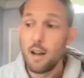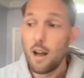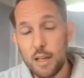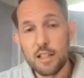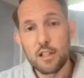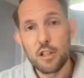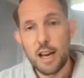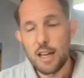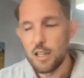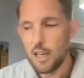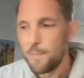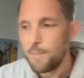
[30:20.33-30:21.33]
We need to
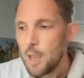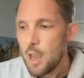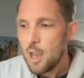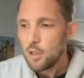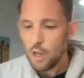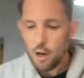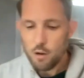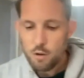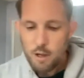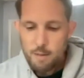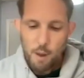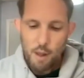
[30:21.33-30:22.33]
change it. So
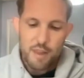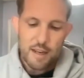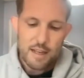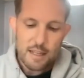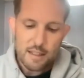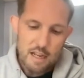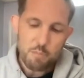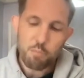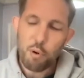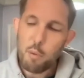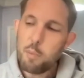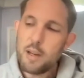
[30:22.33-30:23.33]
I think it's
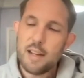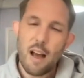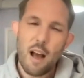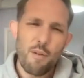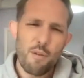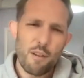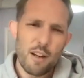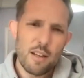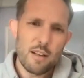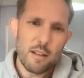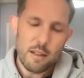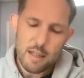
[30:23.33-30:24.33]
probably
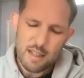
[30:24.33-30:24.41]
covering,